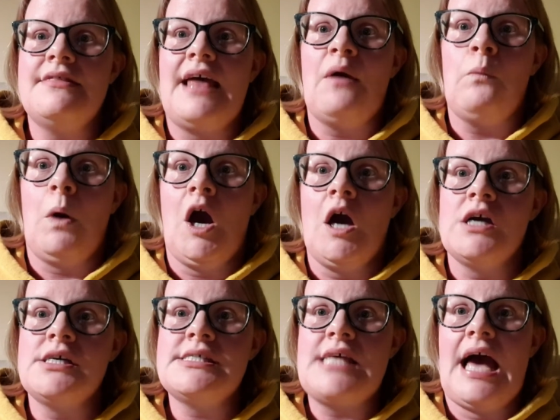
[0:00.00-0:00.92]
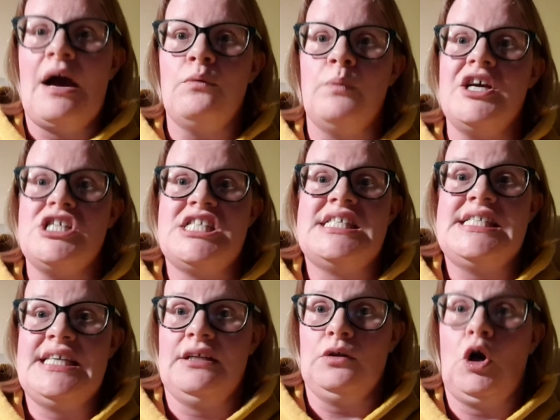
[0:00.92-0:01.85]
their works, and we are
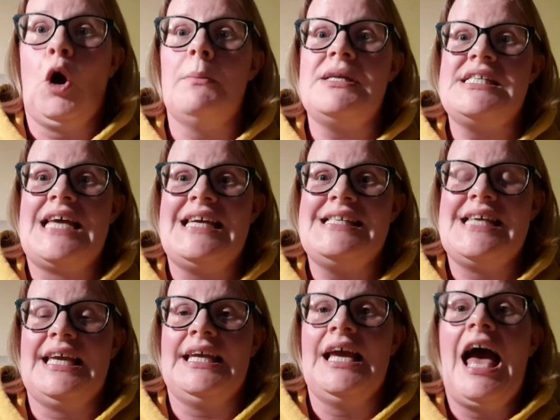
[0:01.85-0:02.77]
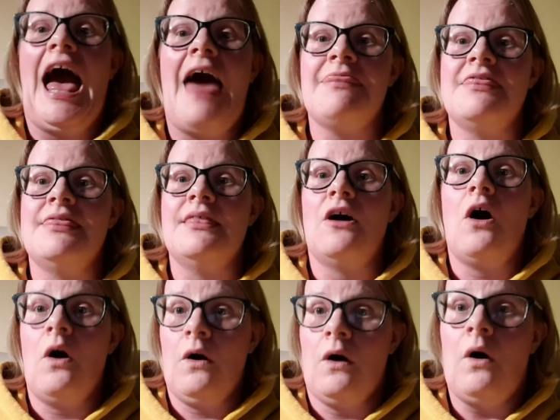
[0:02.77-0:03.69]
still commentating
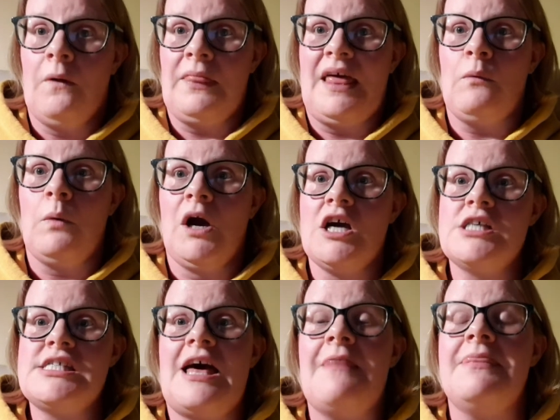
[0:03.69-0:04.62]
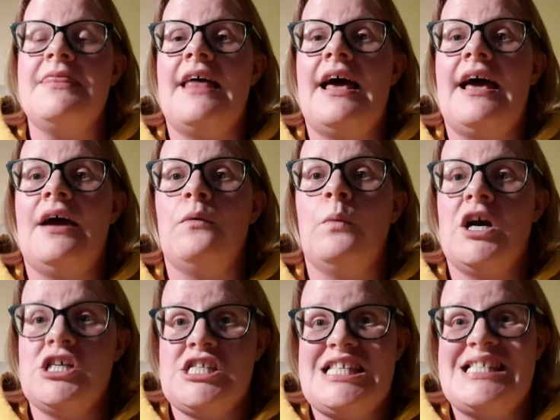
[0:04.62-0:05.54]
on their works, and their
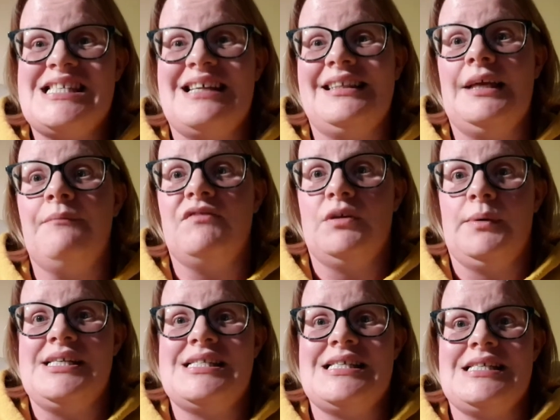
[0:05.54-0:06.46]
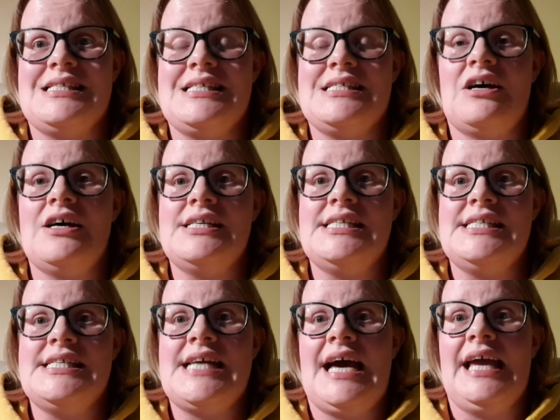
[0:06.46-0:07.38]
works are still influencing society
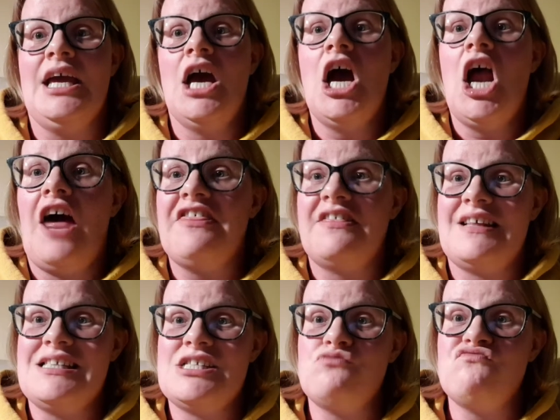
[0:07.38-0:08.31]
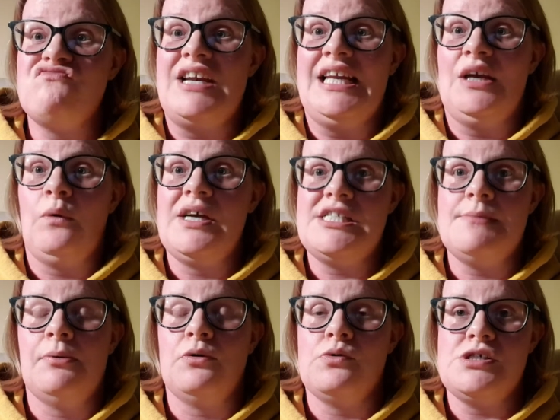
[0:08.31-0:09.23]
today. I think that's really quite
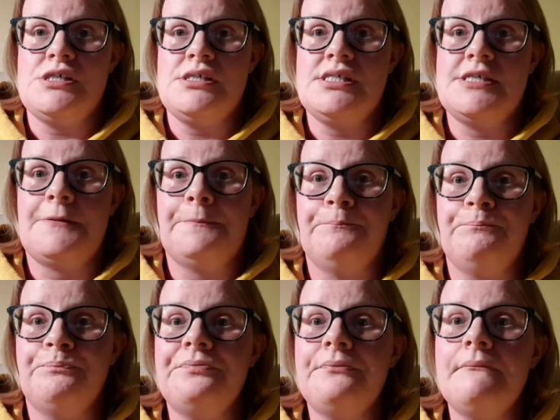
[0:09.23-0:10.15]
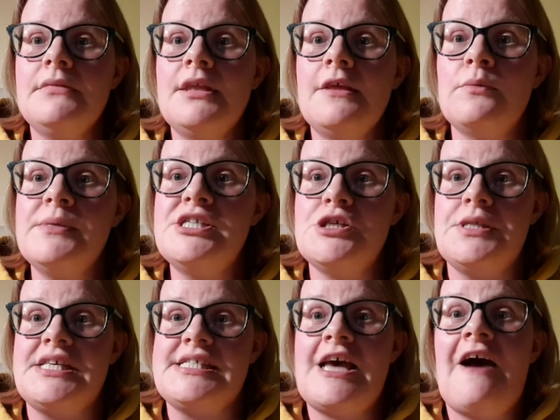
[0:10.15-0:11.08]
important that we do
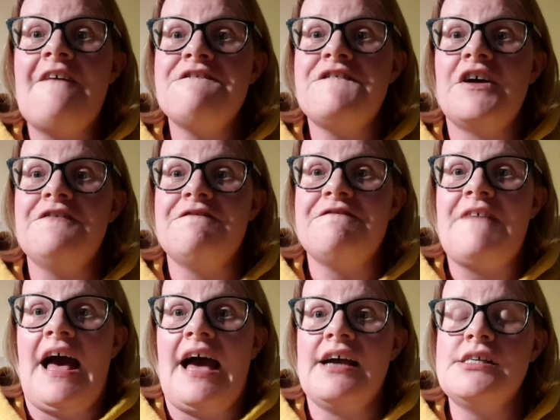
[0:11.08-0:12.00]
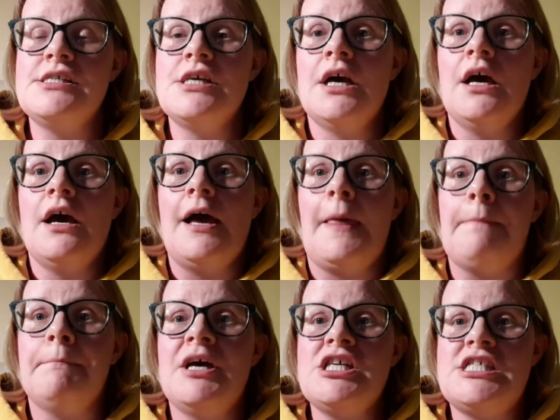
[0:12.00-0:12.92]
this. Fun fact,
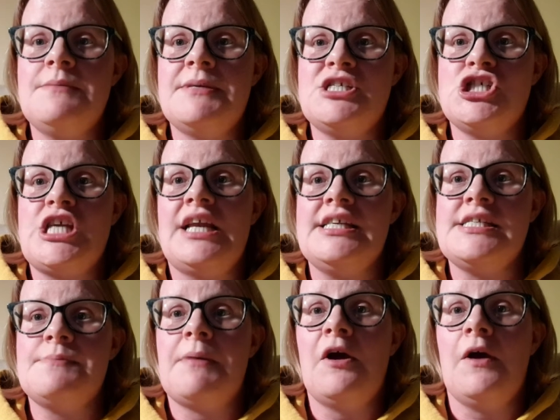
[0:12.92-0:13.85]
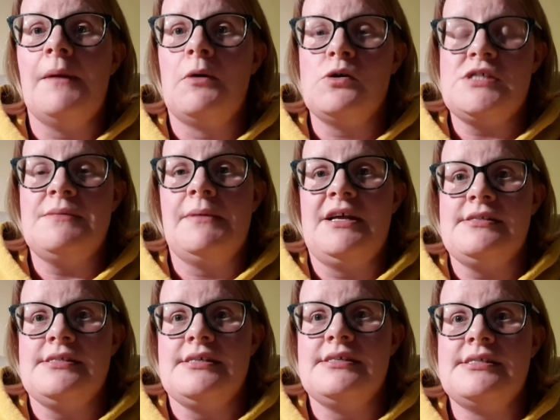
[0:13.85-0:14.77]
Percy Bysshe Shelley's poem
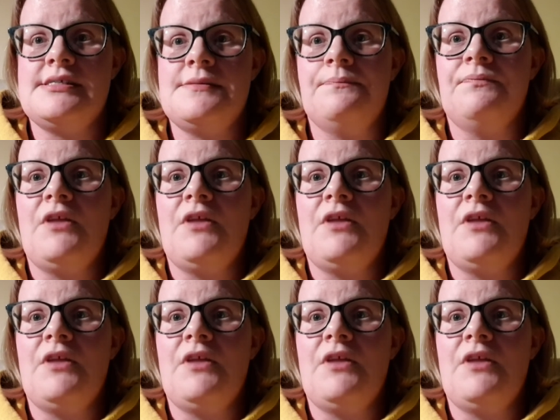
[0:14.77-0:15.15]
Ozymandias